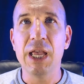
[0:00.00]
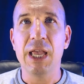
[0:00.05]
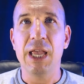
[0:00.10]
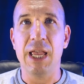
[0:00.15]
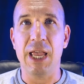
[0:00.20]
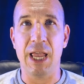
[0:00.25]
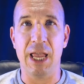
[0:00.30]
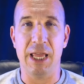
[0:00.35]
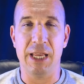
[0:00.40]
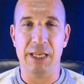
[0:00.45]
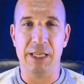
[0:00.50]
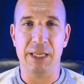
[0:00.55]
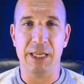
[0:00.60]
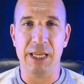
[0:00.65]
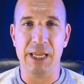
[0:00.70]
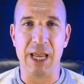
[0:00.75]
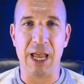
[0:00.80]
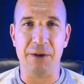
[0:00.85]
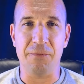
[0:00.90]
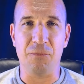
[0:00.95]
And
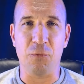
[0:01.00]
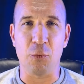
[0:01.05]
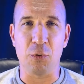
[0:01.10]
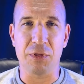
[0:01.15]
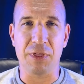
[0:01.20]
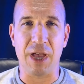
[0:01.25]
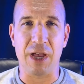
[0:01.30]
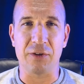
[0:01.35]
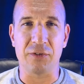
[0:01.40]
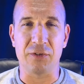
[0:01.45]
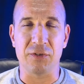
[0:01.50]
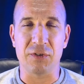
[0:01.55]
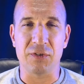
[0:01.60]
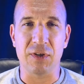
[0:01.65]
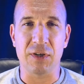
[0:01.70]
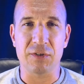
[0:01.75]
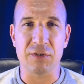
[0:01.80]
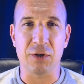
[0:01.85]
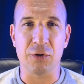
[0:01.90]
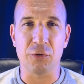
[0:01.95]
he had
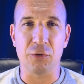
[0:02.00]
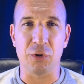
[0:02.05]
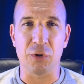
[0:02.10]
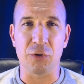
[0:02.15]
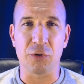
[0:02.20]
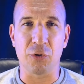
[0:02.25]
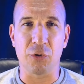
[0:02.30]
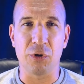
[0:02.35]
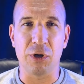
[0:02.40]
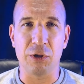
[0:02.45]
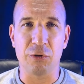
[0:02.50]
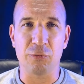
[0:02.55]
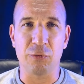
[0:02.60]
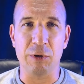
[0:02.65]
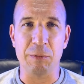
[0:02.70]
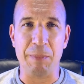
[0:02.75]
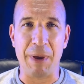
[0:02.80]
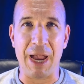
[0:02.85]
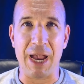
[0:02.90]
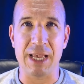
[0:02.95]

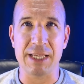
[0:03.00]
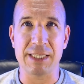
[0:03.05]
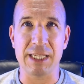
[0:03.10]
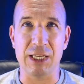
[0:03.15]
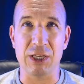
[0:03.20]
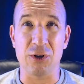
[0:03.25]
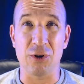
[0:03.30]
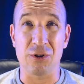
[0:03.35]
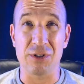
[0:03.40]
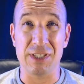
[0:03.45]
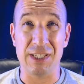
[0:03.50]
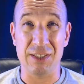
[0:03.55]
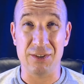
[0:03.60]
4,633 passing yards.